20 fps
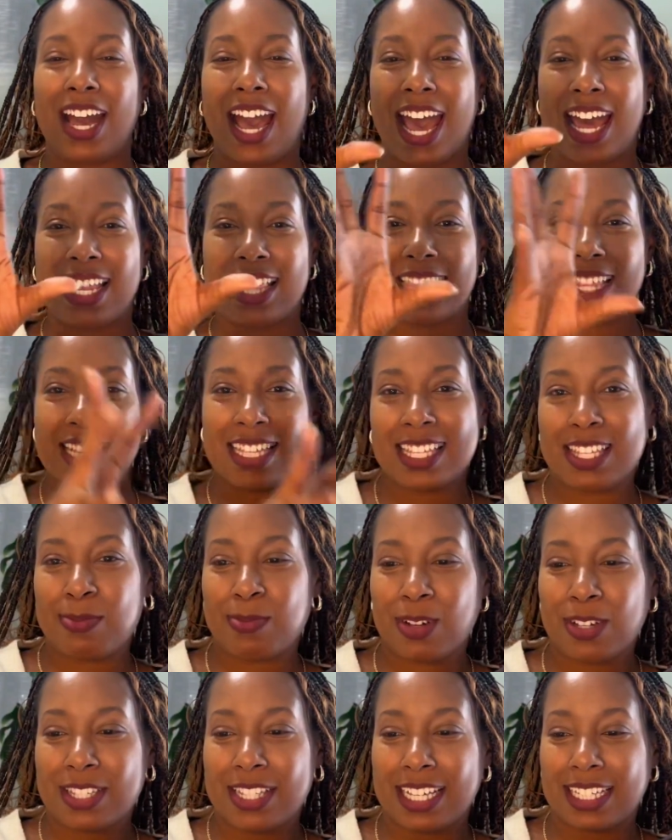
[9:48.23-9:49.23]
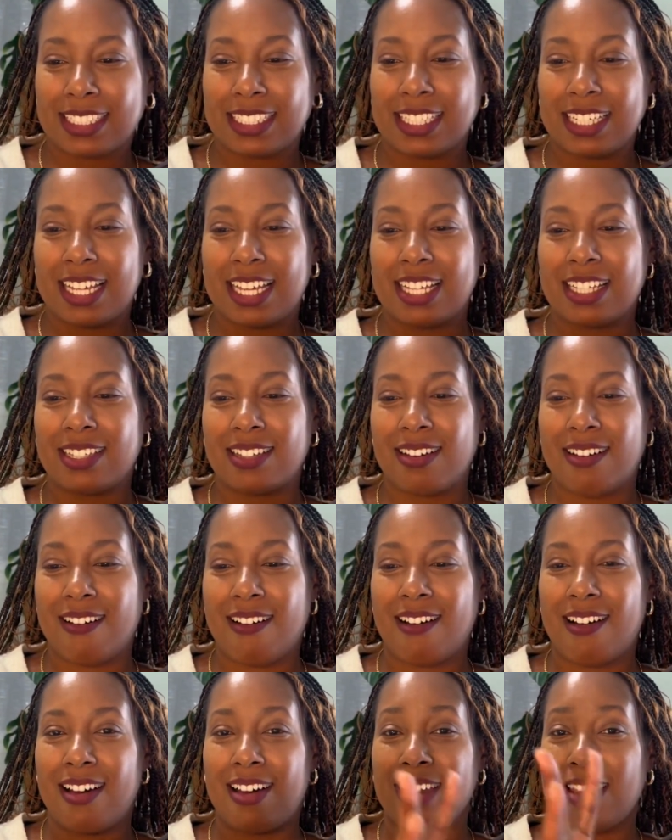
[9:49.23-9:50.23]
And this small section is
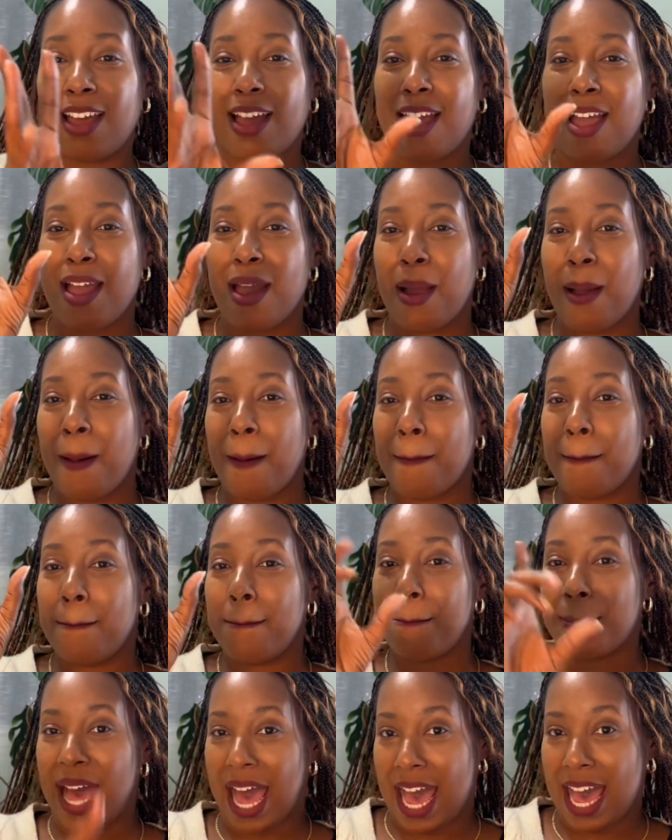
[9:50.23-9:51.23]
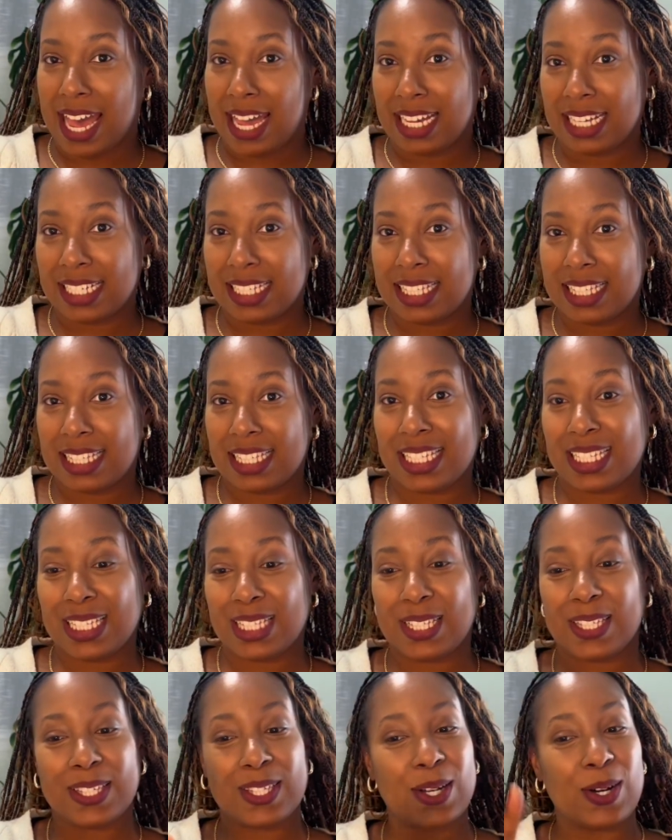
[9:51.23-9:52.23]
on bags.
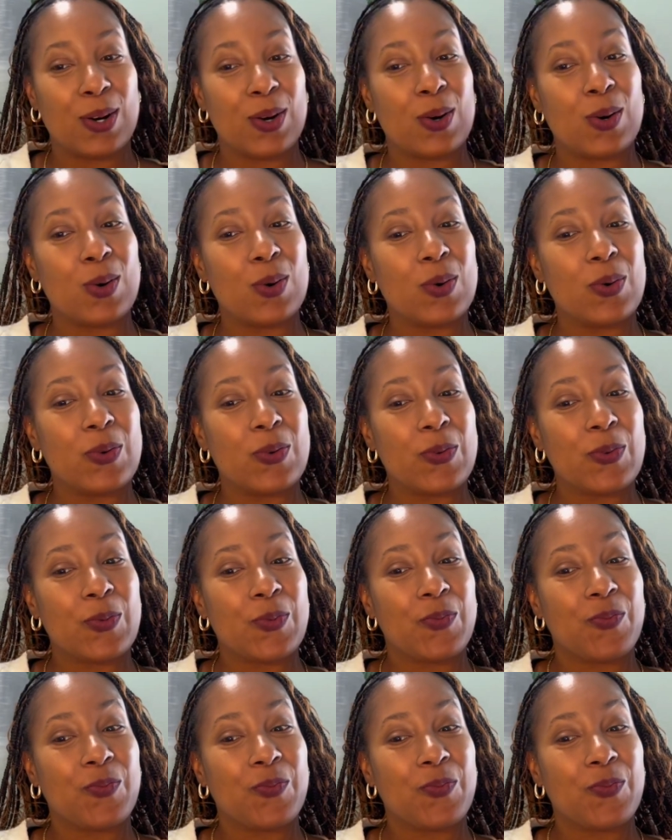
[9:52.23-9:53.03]
So